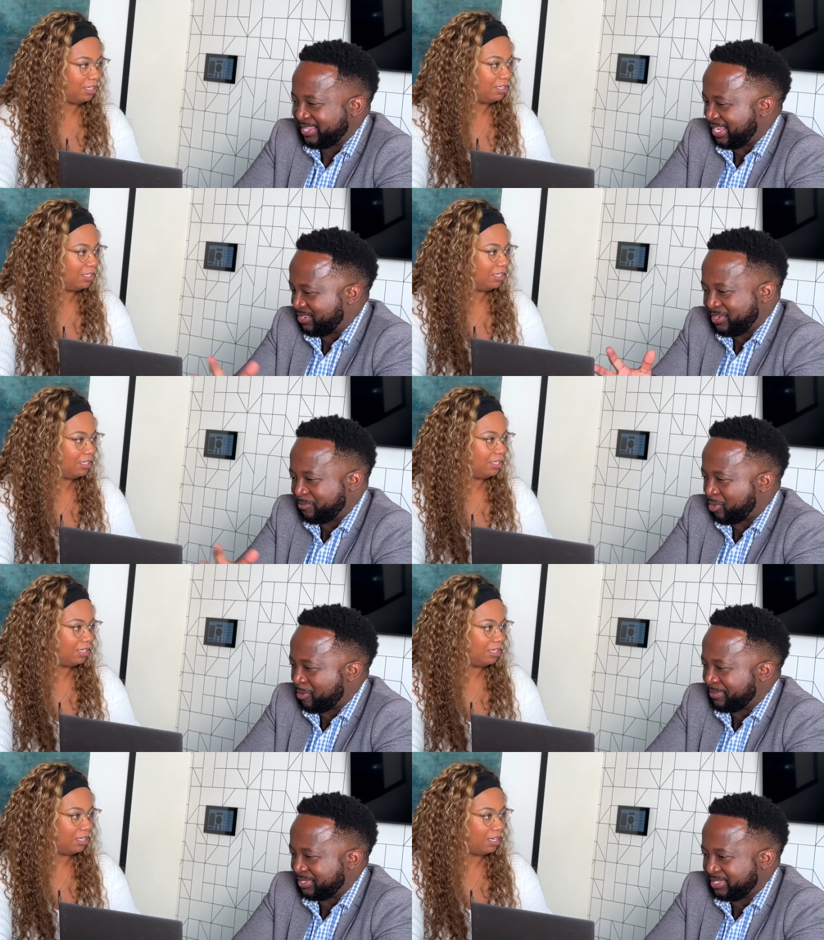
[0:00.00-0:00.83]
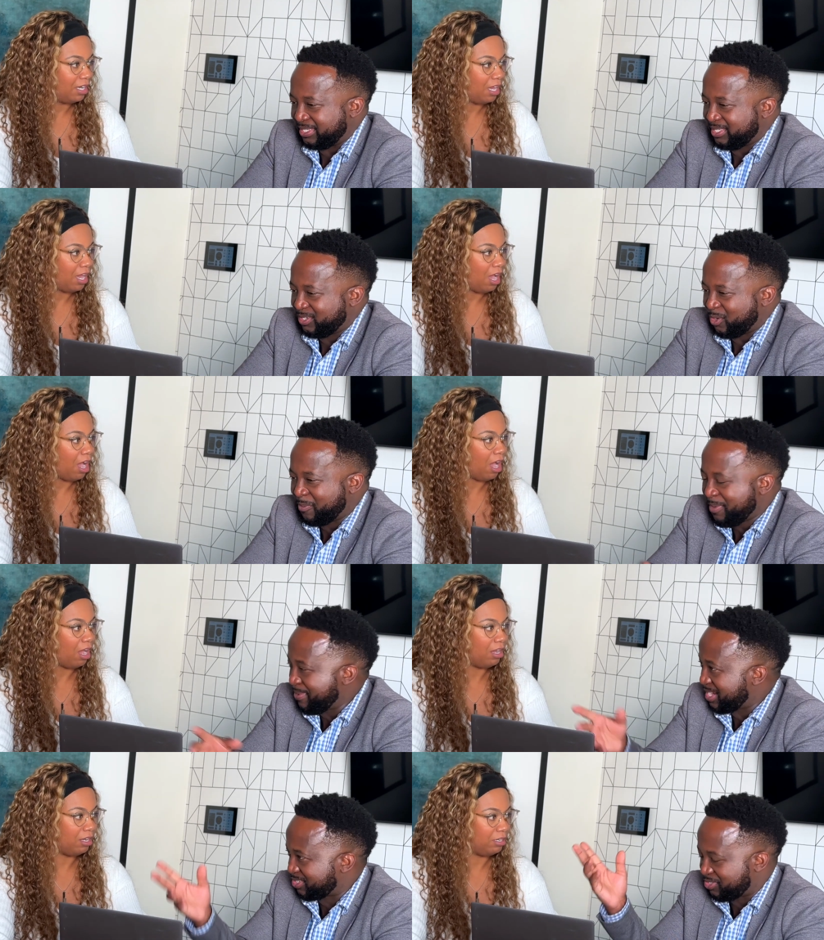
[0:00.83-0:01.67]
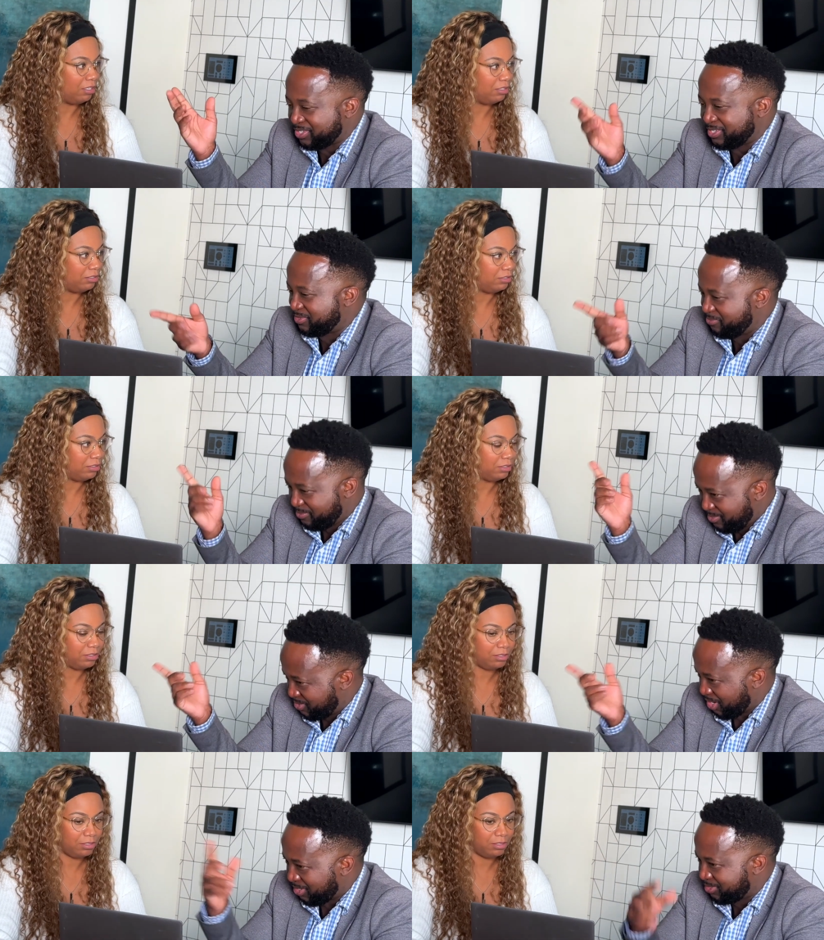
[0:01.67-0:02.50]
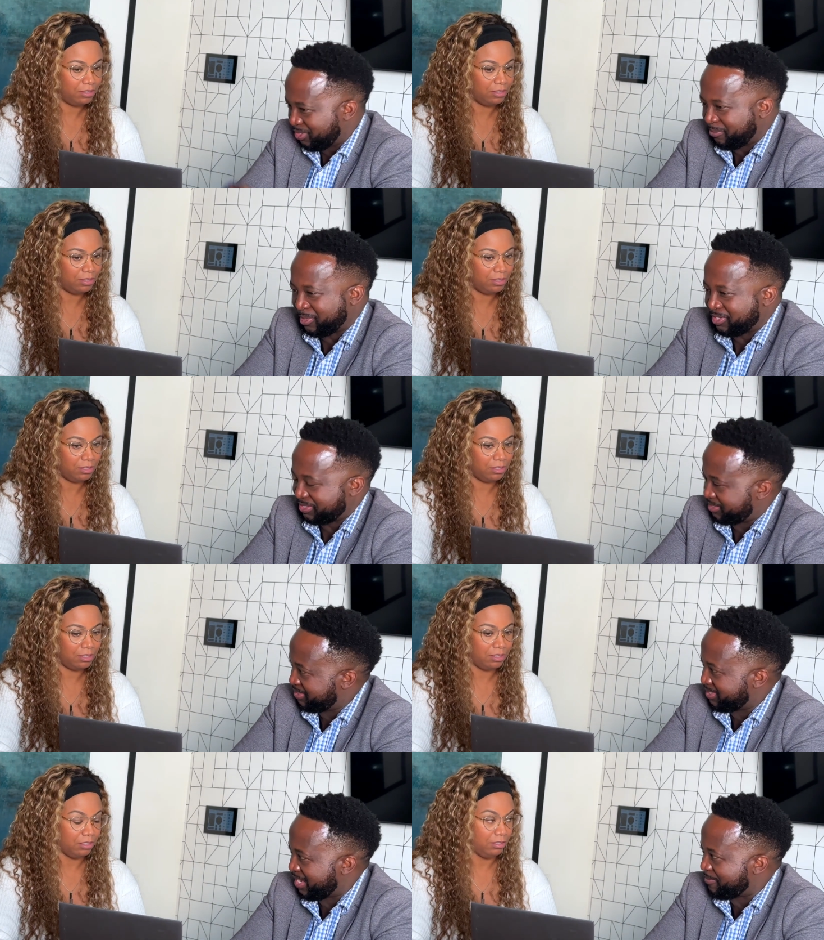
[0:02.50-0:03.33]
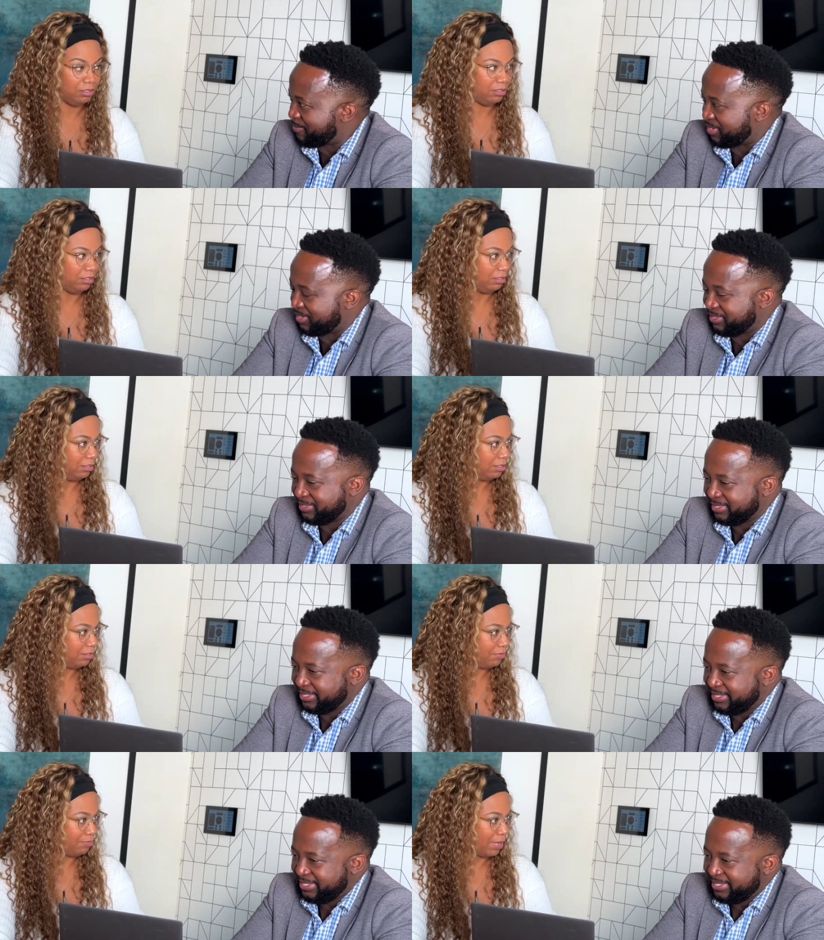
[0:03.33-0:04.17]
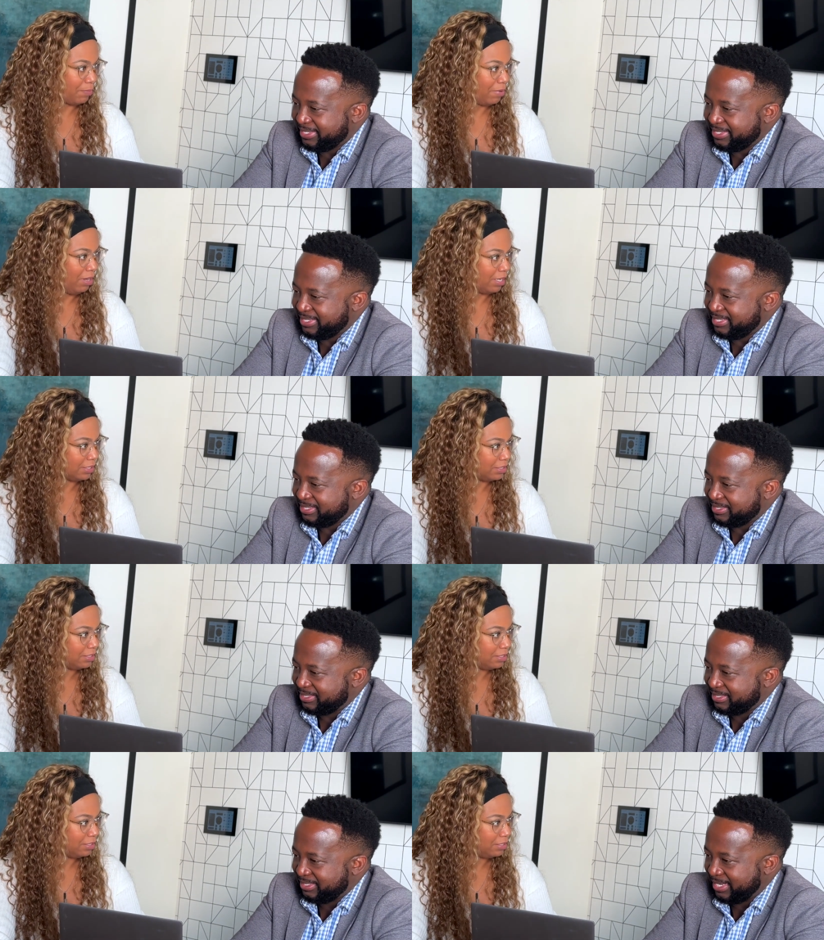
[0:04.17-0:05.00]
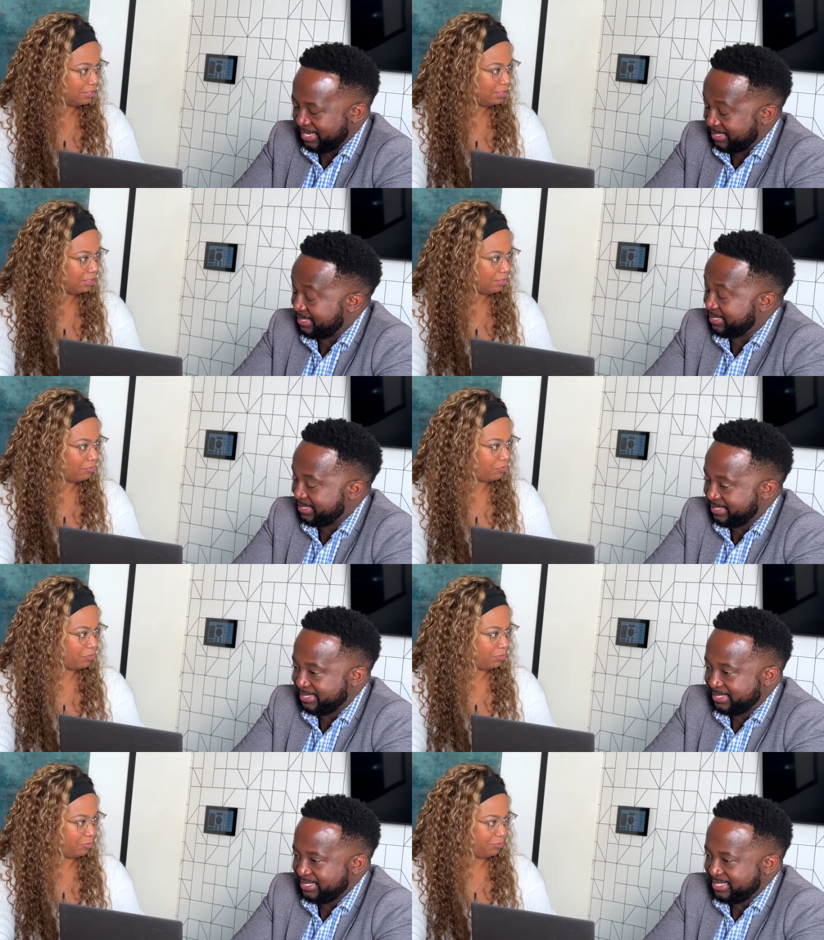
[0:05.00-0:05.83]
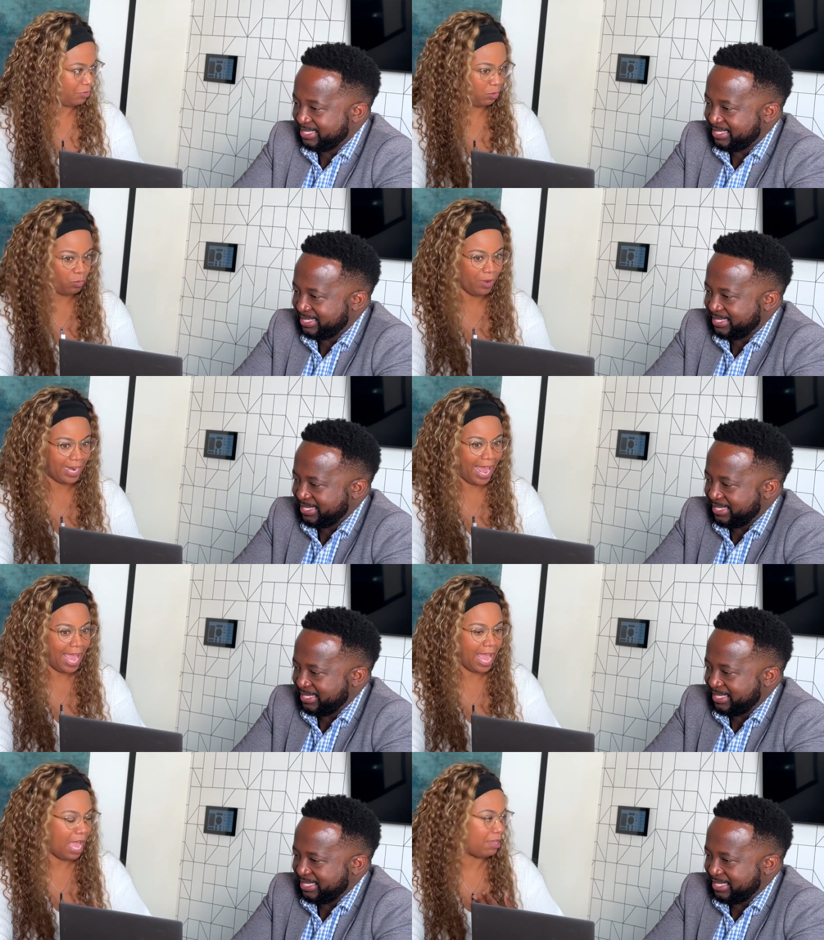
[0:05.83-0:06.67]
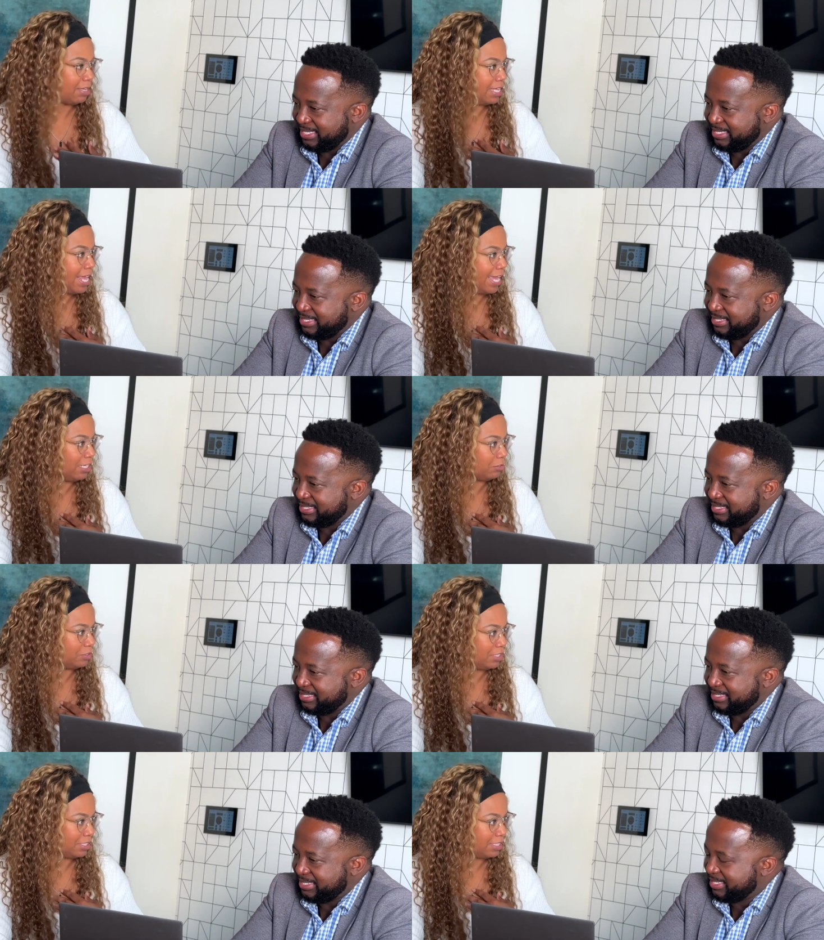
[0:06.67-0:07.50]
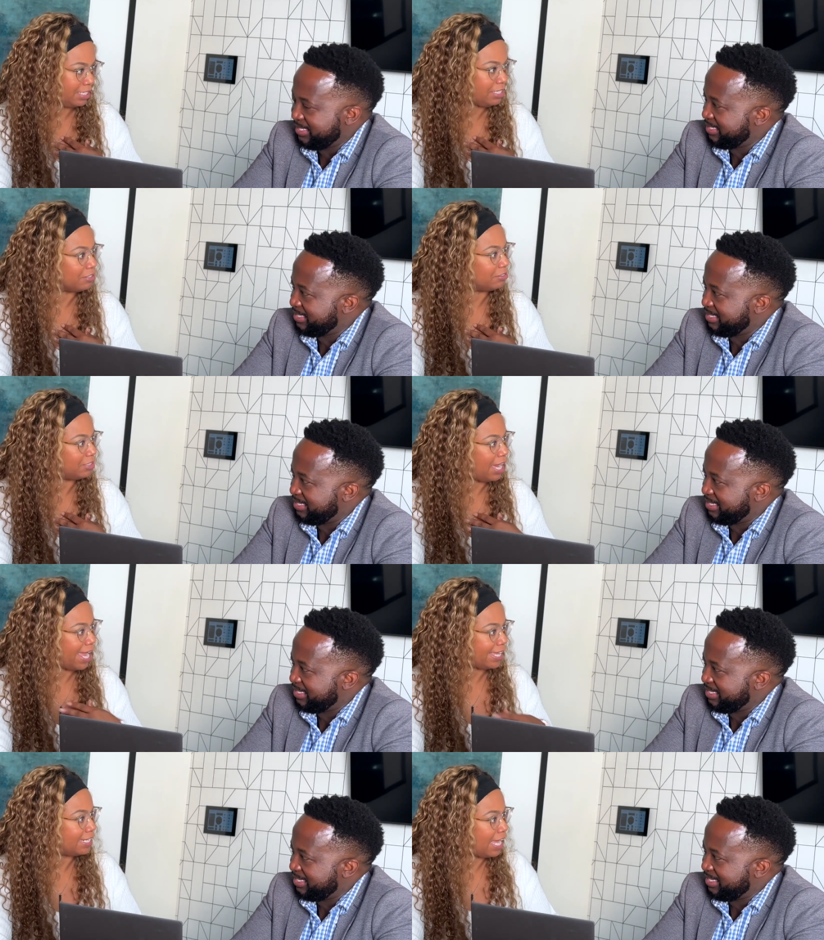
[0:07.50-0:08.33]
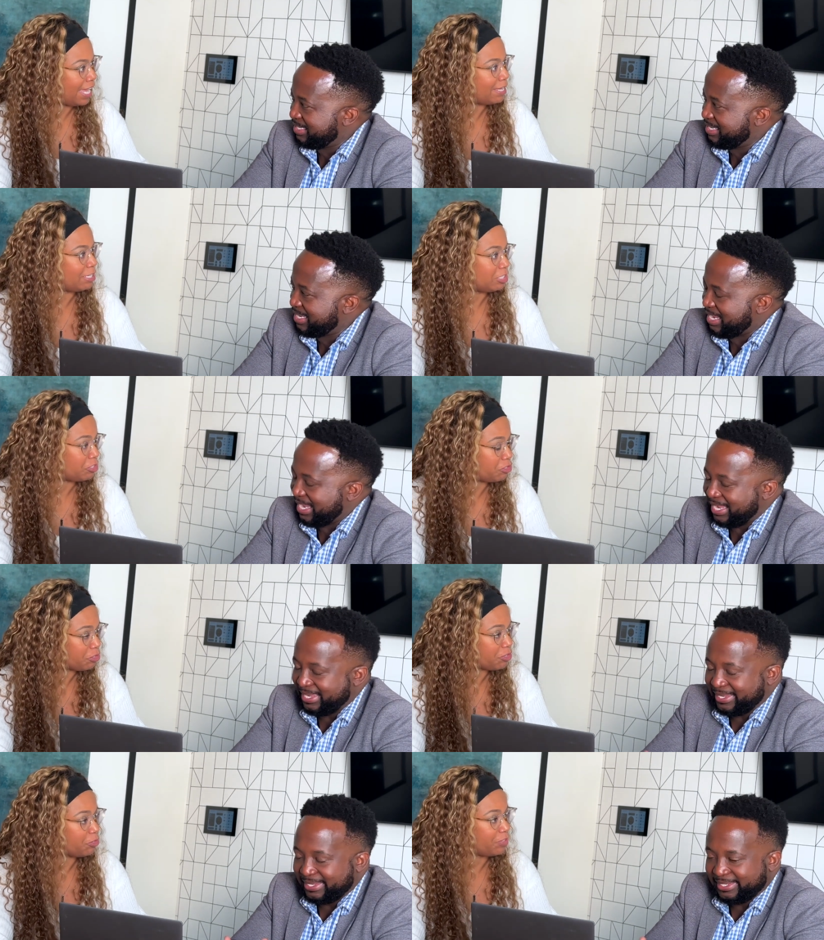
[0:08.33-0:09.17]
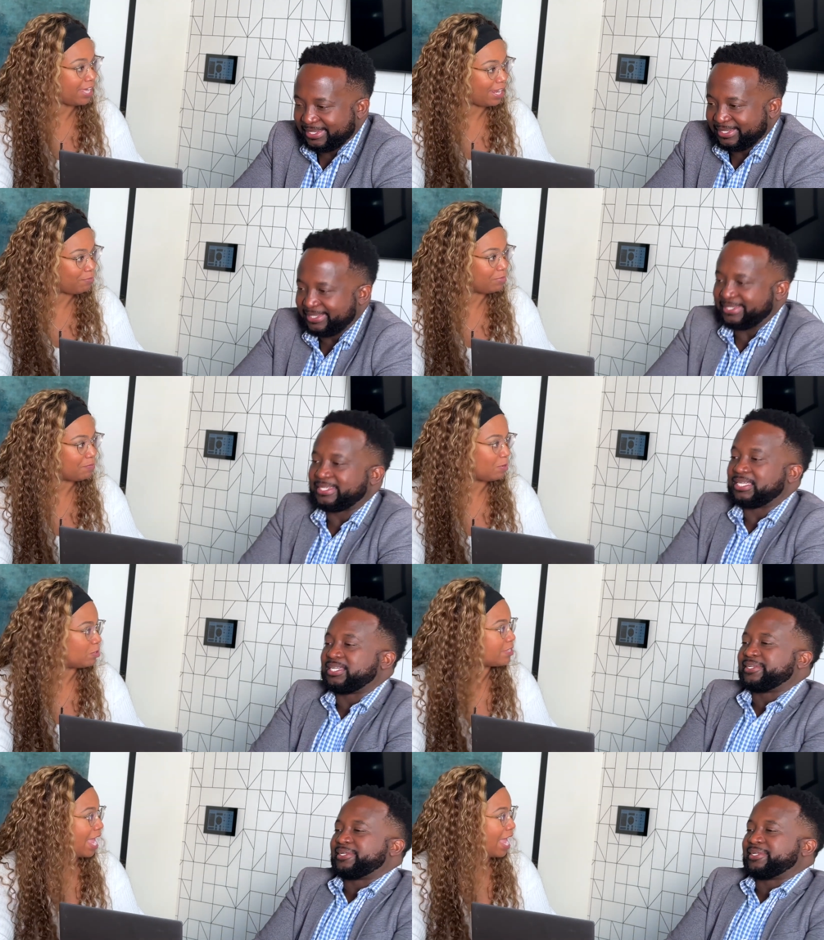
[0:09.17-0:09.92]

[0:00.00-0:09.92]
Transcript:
Speaker 1: that you promised. Or maybe I should talk to your boss, Dana.
Speaker 2: My boss. Yes. For, for what? I, I can handle this deal. I can. I assure you that I'm the most